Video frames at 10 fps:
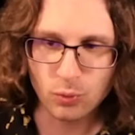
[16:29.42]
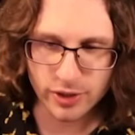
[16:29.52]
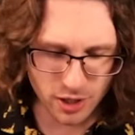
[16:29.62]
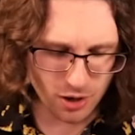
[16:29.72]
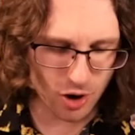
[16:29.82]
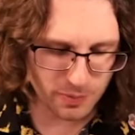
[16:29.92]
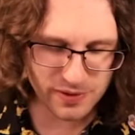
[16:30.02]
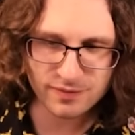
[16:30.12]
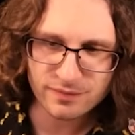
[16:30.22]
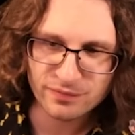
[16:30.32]
We are
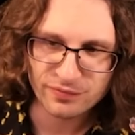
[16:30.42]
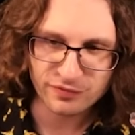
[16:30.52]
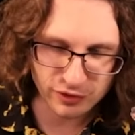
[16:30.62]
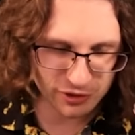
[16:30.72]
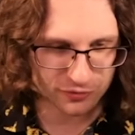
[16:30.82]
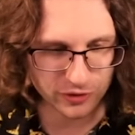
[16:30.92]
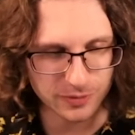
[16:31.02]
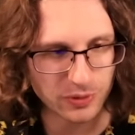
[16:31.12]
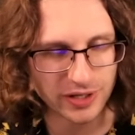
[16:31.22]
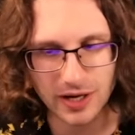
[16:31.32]
hoping for this
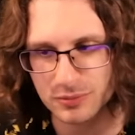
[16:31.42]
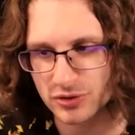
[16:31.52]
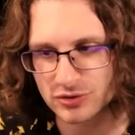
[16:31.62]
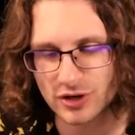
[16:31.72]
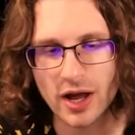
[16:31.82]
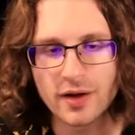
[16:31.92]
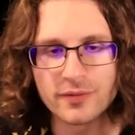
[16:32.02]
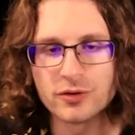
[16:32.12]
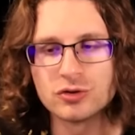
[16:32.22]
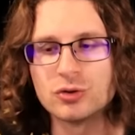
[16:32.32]
free-to-play gamer in the chat
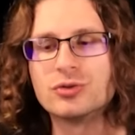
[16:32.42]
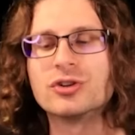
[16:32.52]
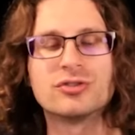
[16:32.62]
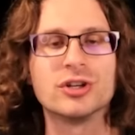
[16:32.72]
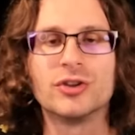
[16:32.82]
to succeed